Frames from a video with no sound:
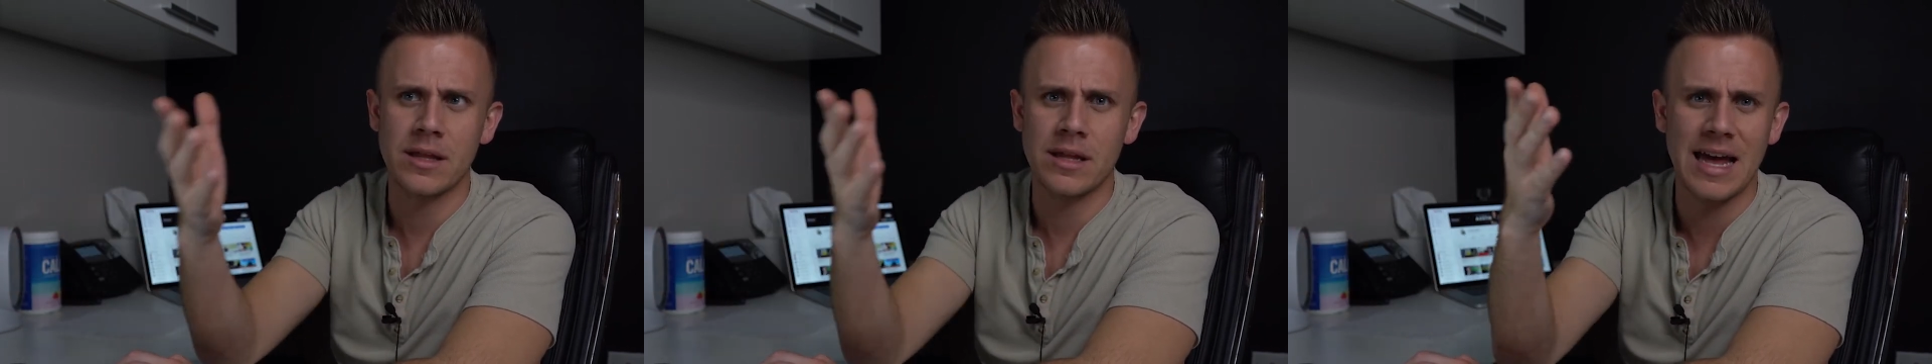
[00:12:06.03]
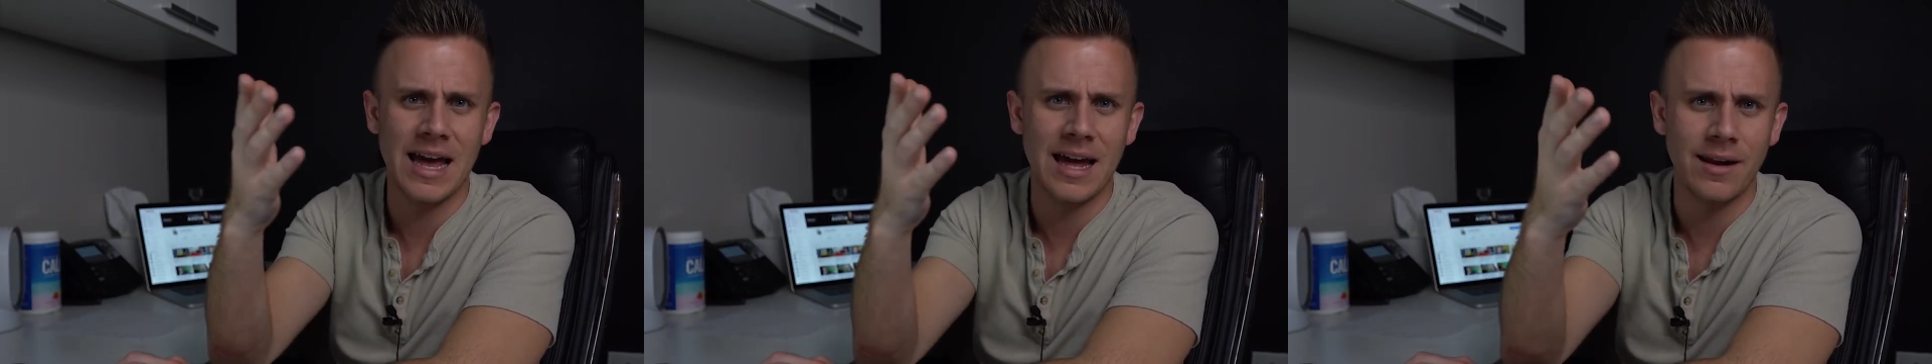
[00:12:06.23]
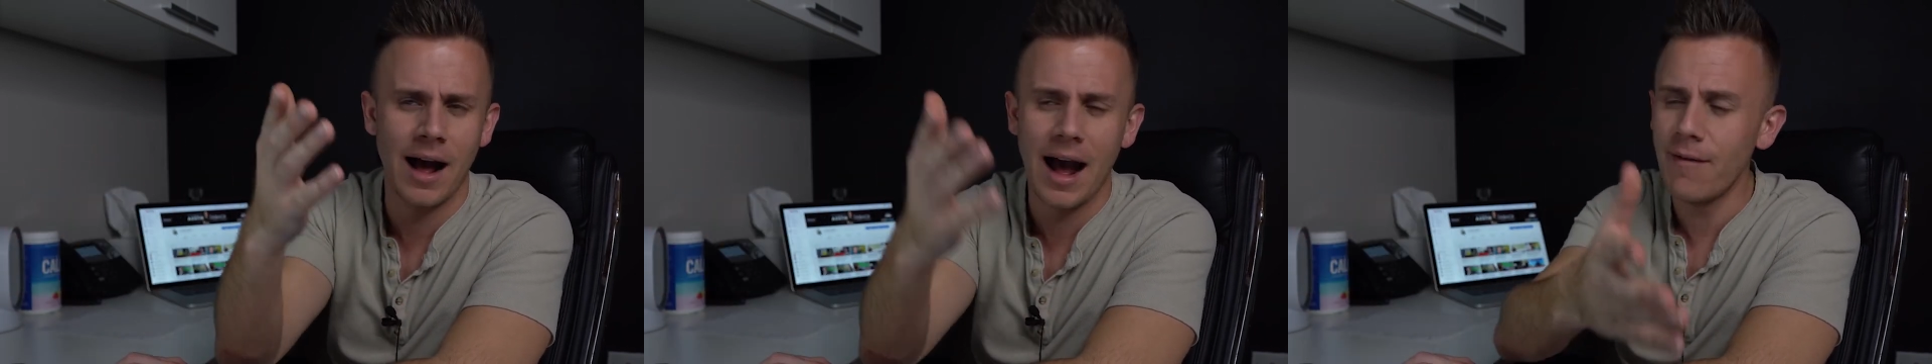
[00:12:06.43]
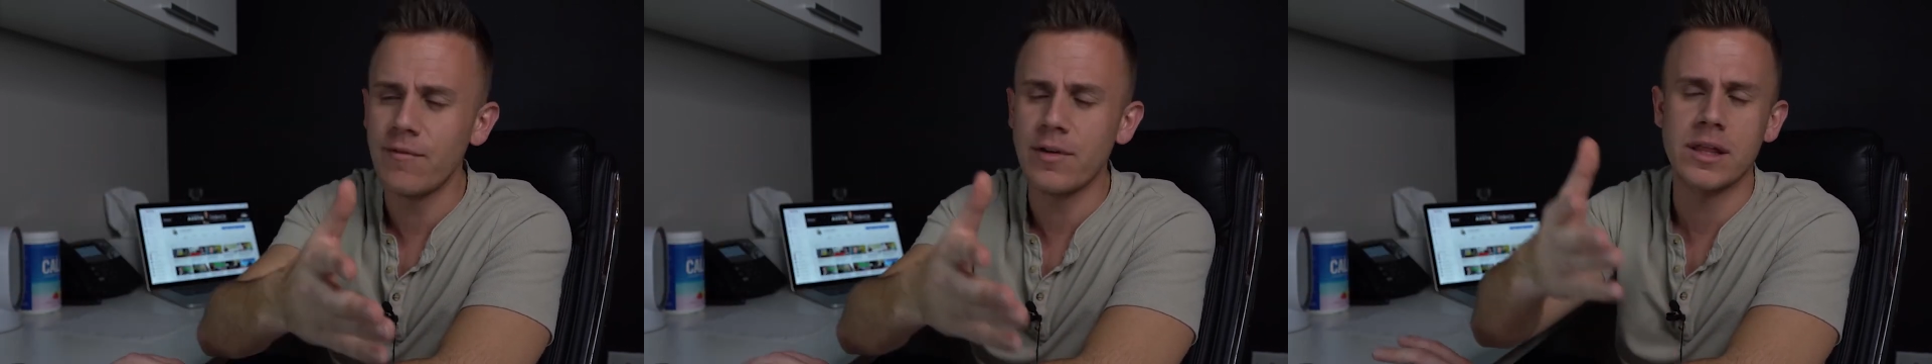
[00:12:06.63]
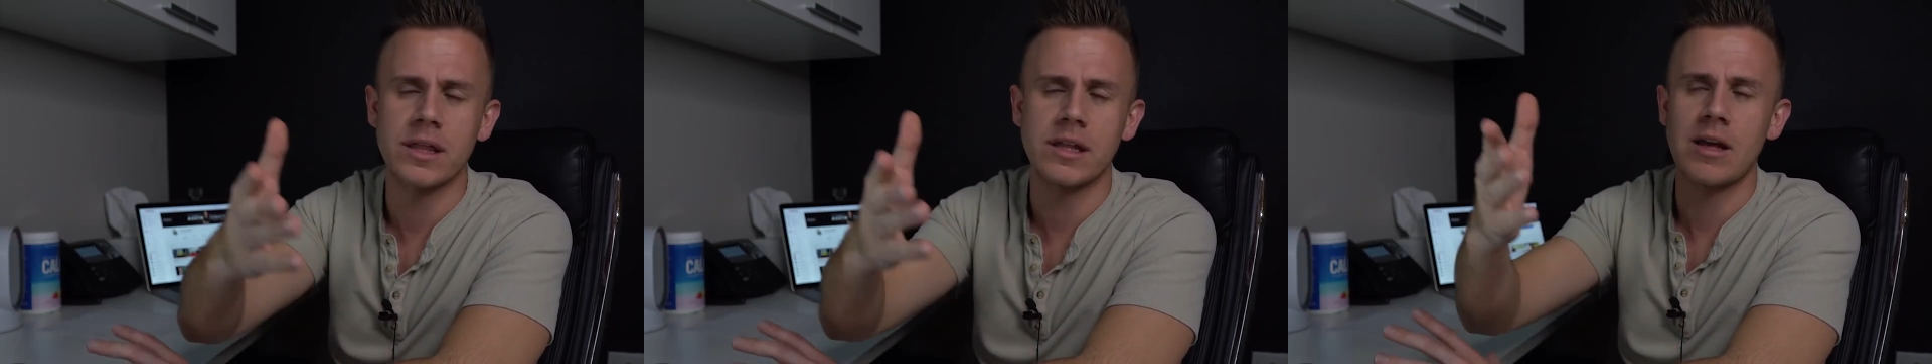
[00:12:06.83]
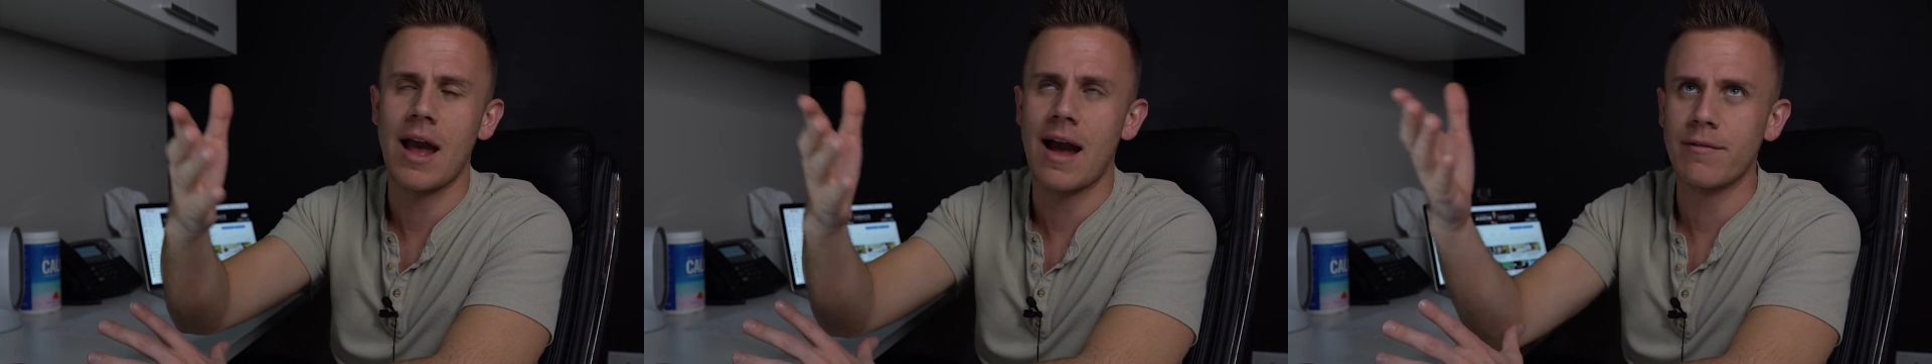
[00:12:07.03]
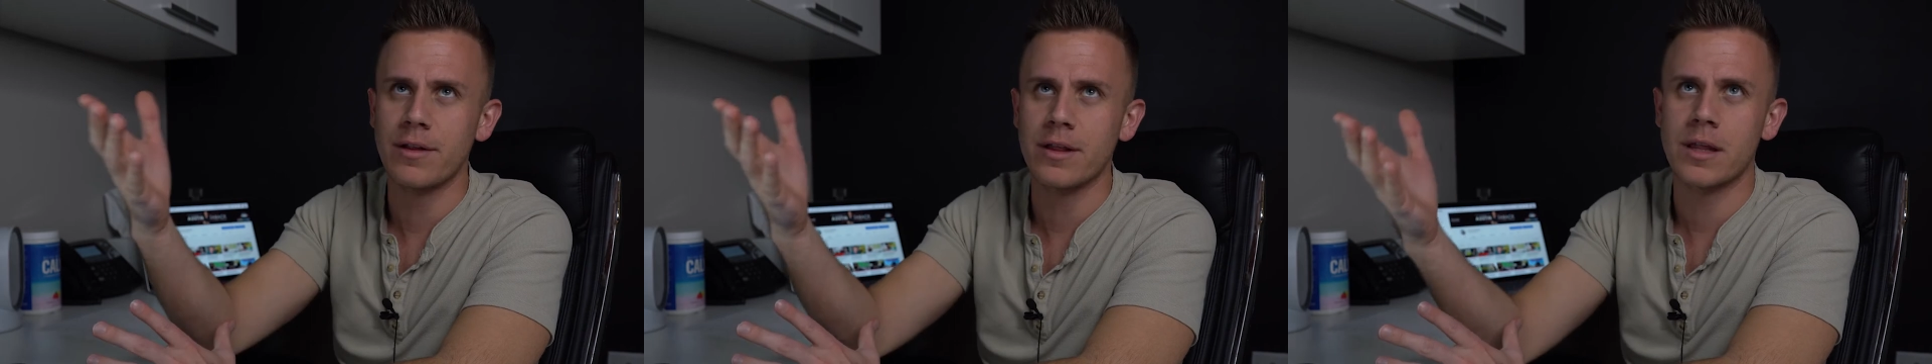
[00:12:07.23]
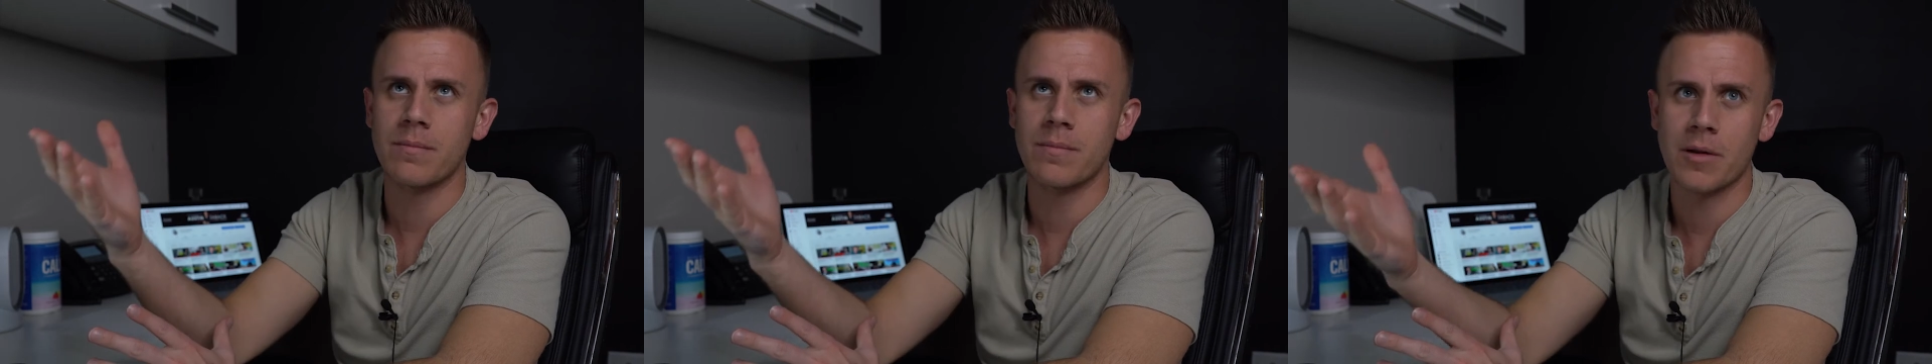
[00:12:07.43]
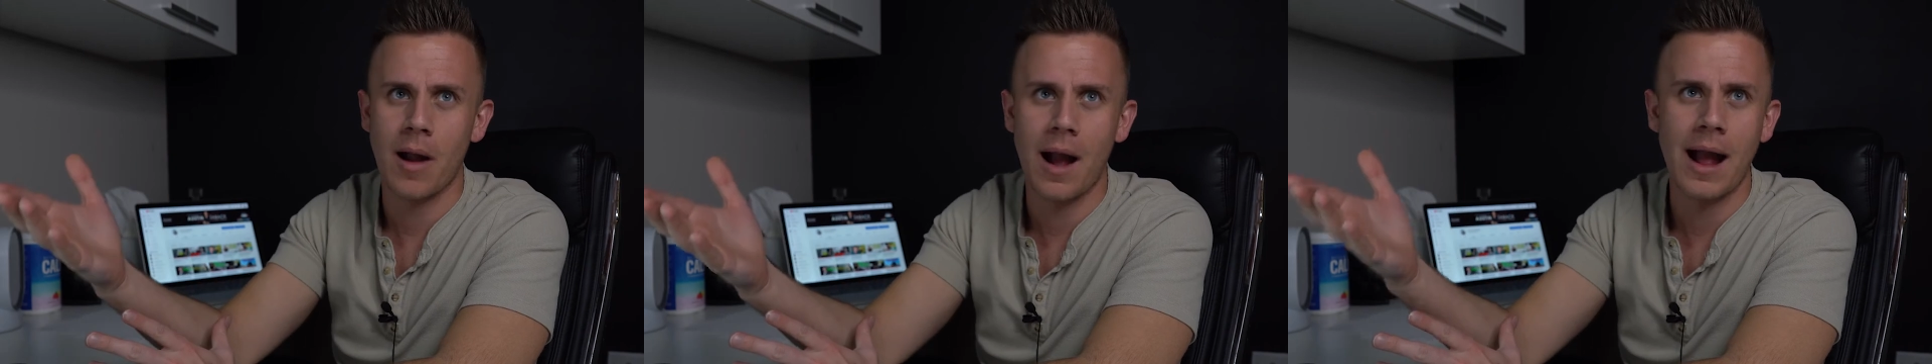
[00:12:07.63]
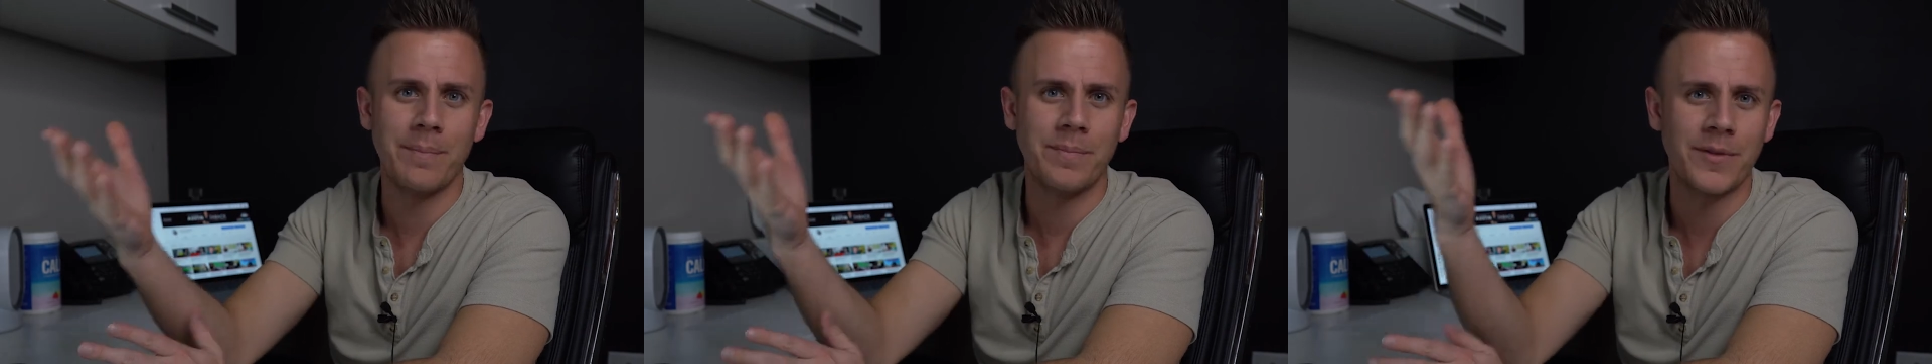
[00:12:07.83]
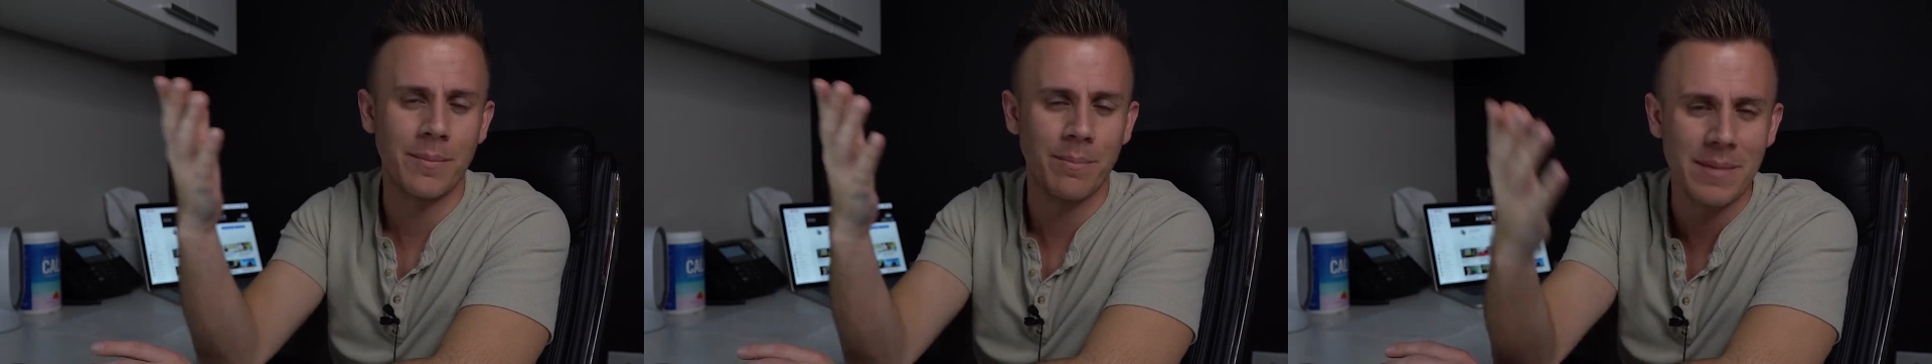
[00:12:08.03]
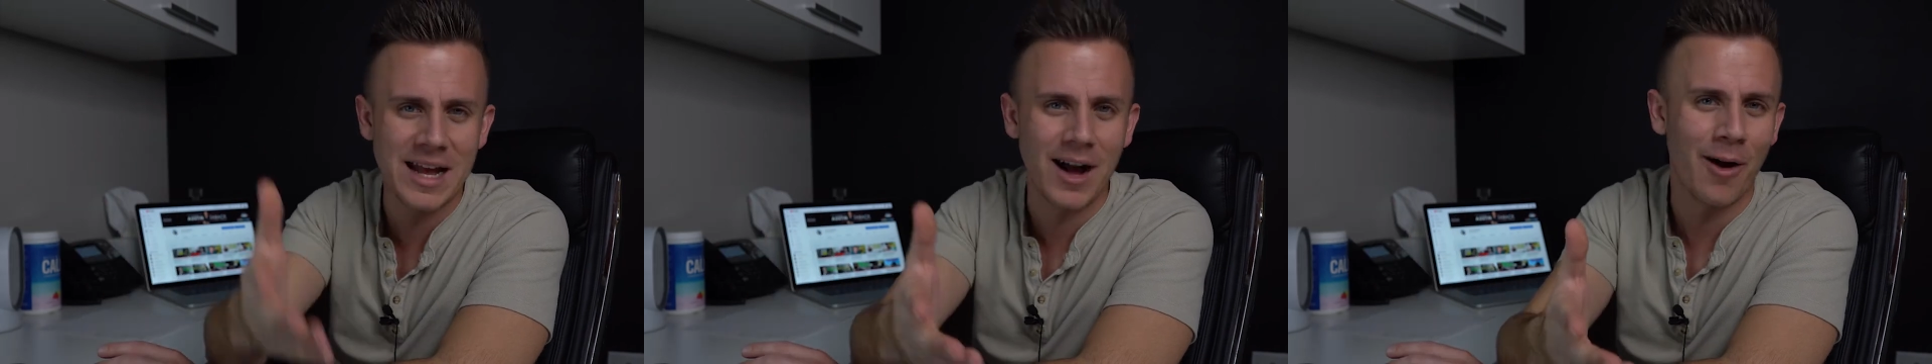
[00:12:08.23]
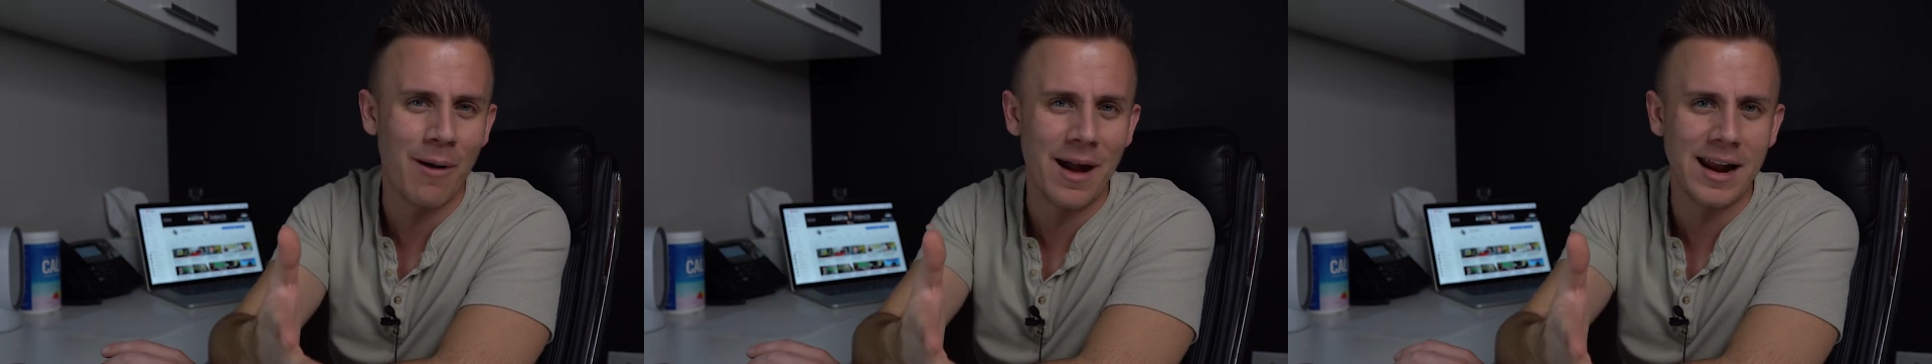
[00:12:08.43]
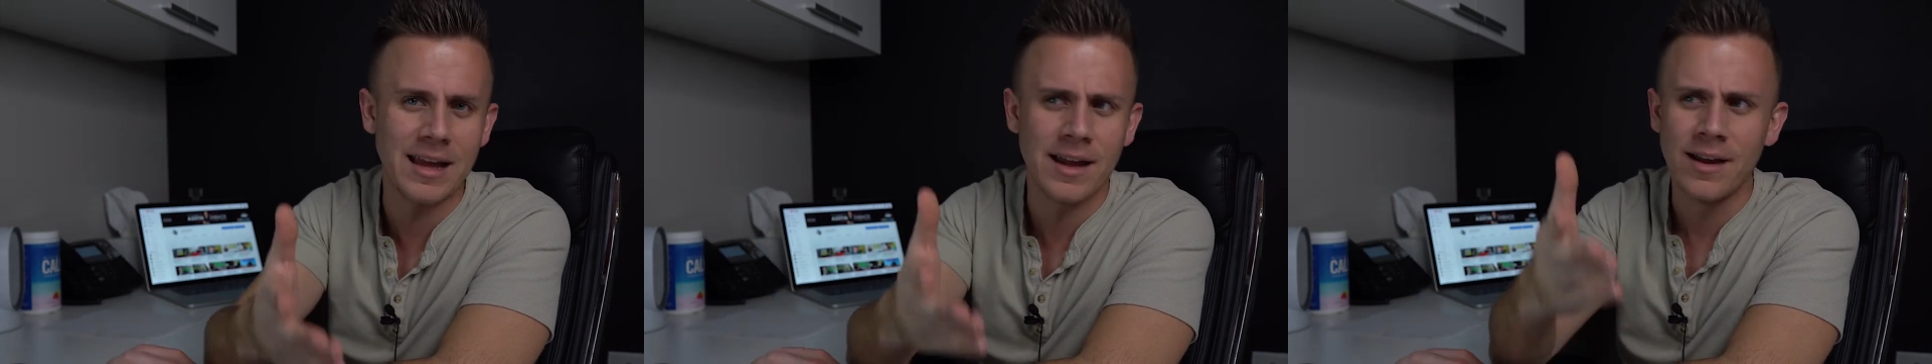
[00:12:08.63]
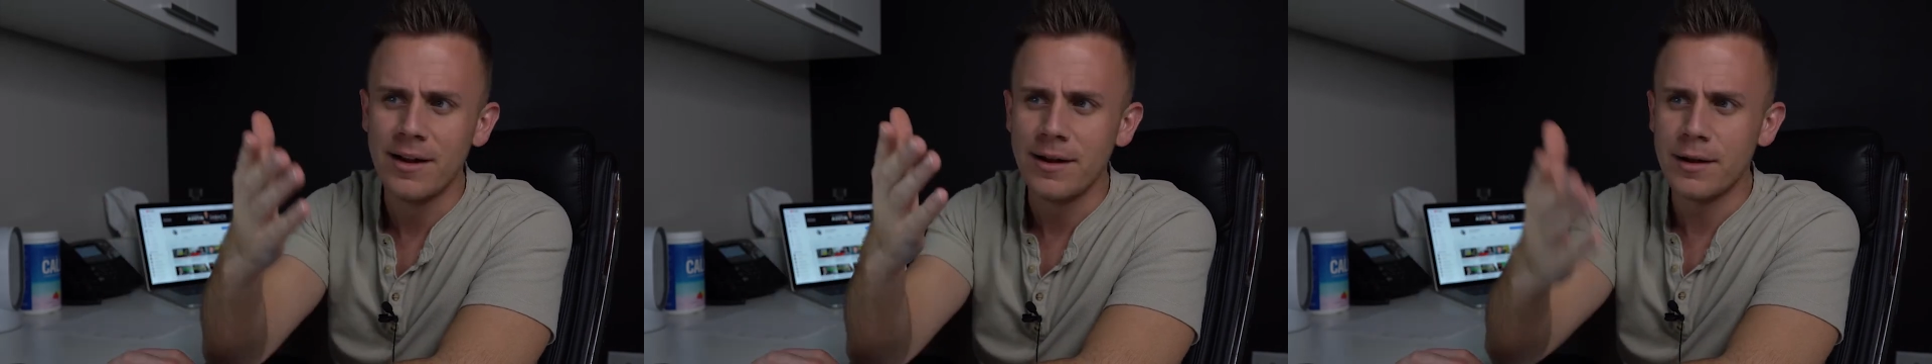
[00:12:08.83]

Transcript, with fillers: And obviously you haven't subscribed to me already,